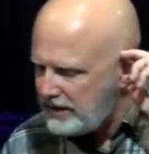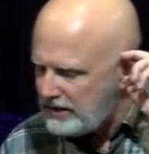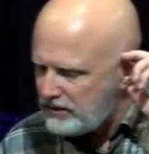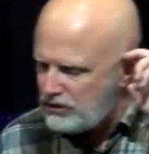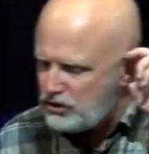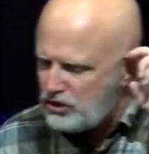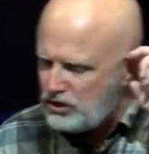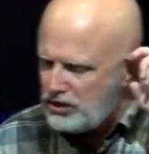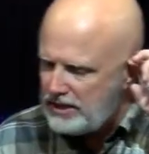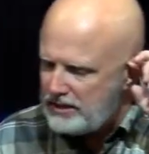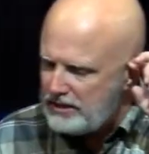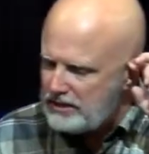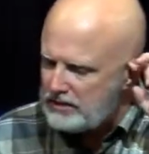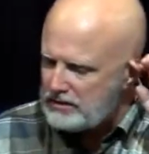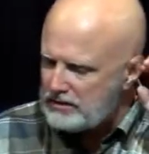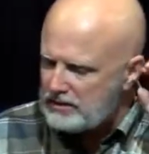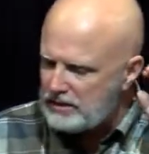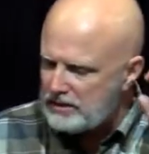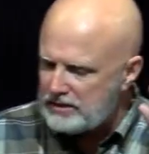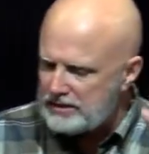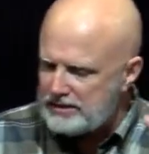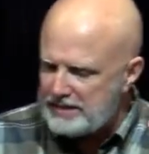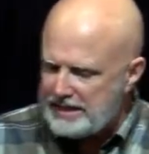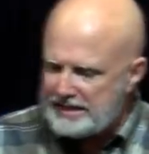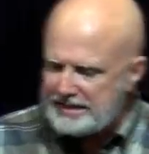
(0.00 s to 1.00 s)
that
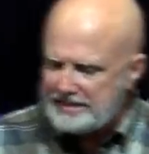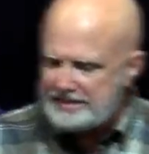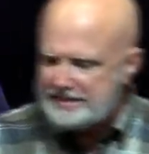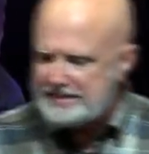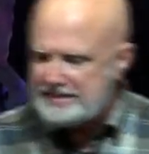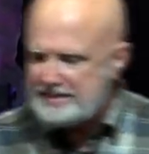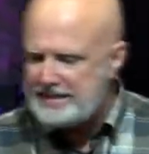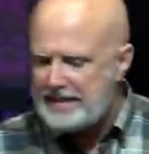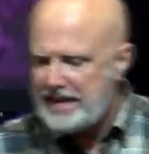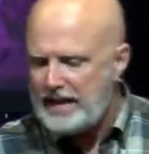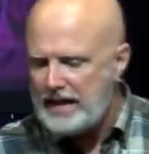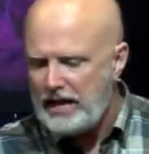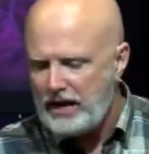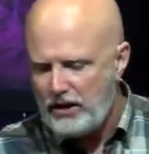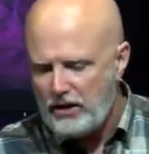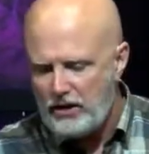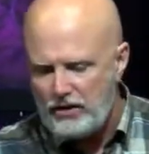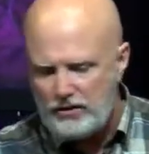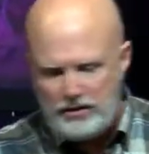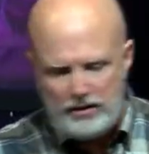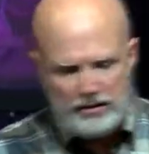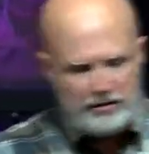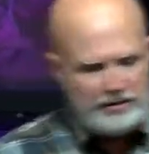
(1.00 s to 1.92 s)
Jesus is there,